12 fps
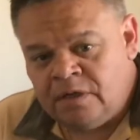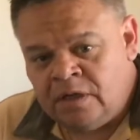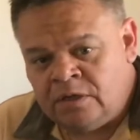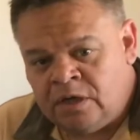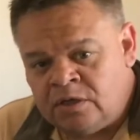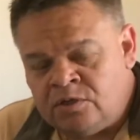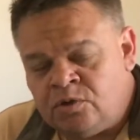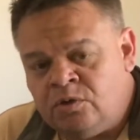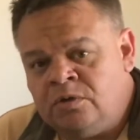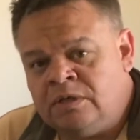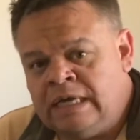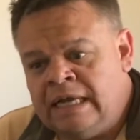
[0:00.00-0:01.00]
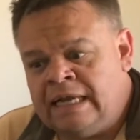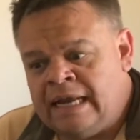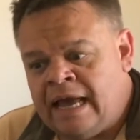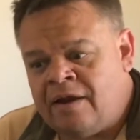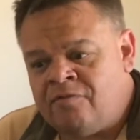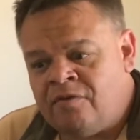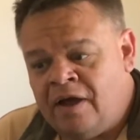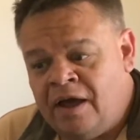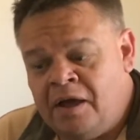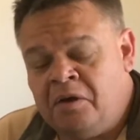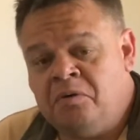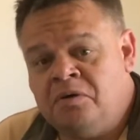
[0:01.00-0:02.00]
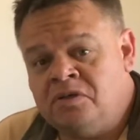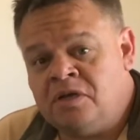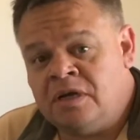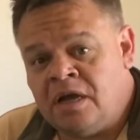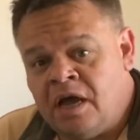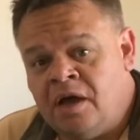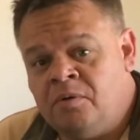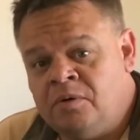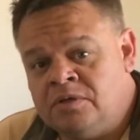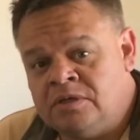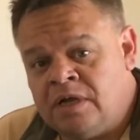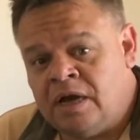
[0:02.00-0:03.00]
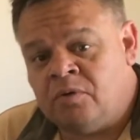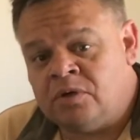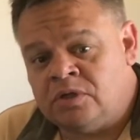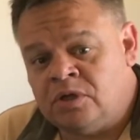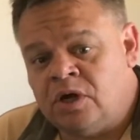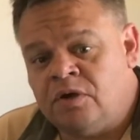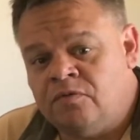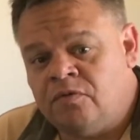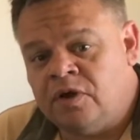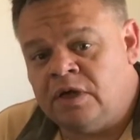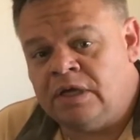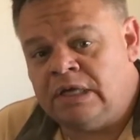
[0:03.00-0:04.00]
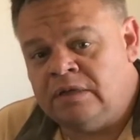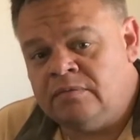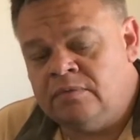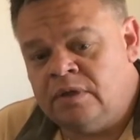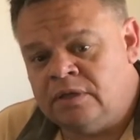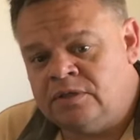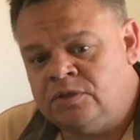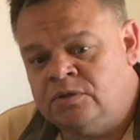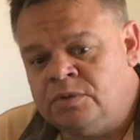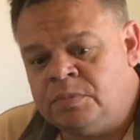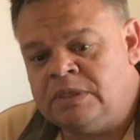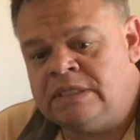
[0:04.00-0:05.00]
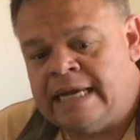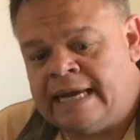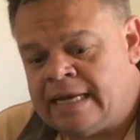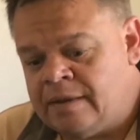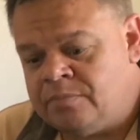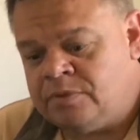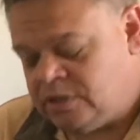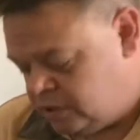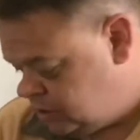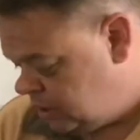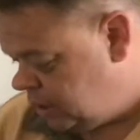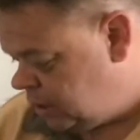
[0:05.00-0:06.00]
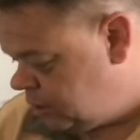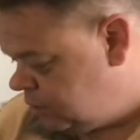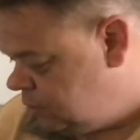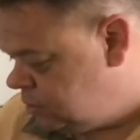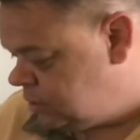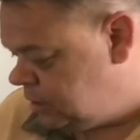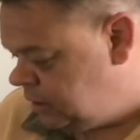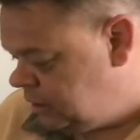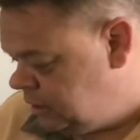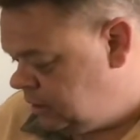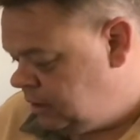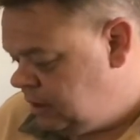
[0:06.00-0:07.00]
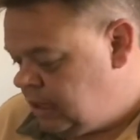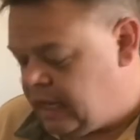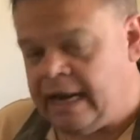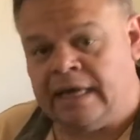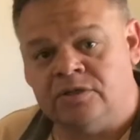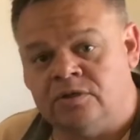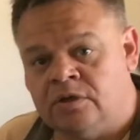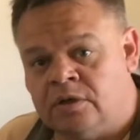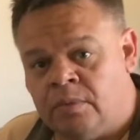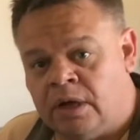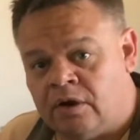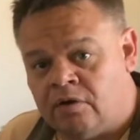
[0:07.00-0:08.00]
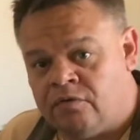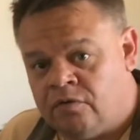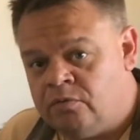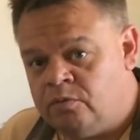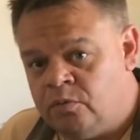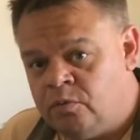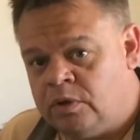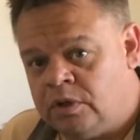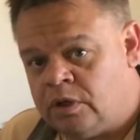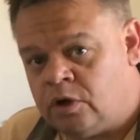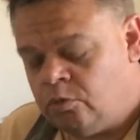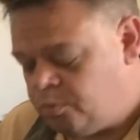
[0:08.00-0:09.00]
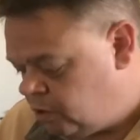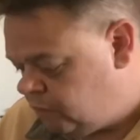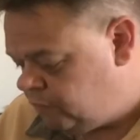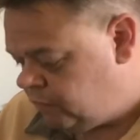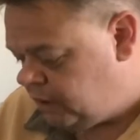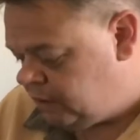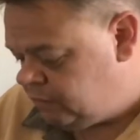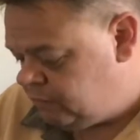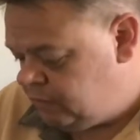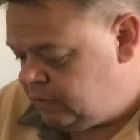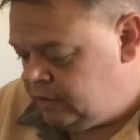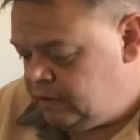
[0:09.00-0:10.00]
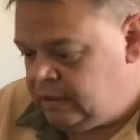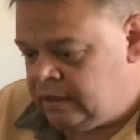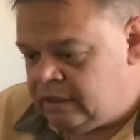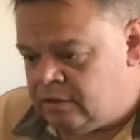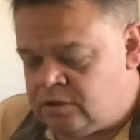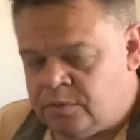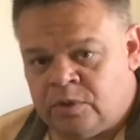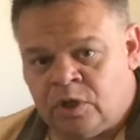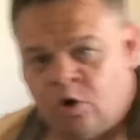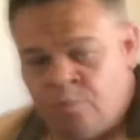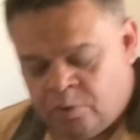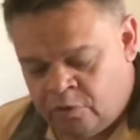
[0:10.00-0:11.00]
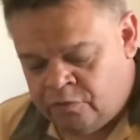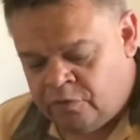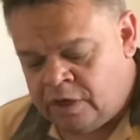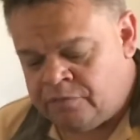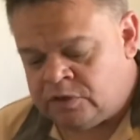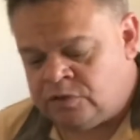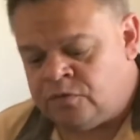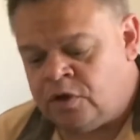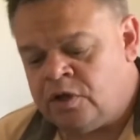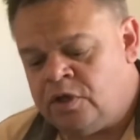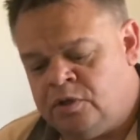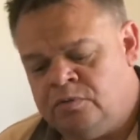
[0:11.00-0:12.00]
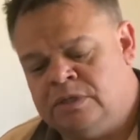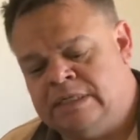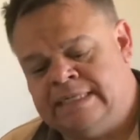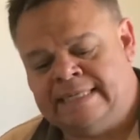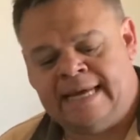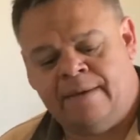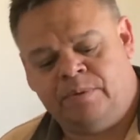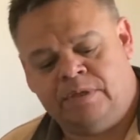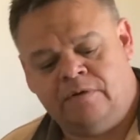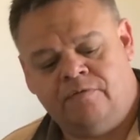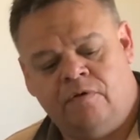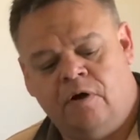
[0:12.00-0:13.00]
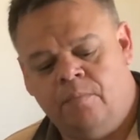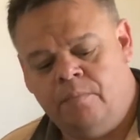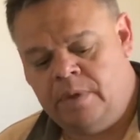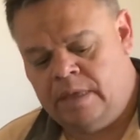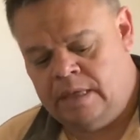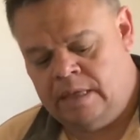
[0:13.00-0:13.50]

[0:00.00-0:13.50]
I trawled the internet for hours and hours and hours looking for a suitable setup such that I could use an external microphone with the GoPro 5. And the trouble with the GoPro 5 is you've got to use this adapter from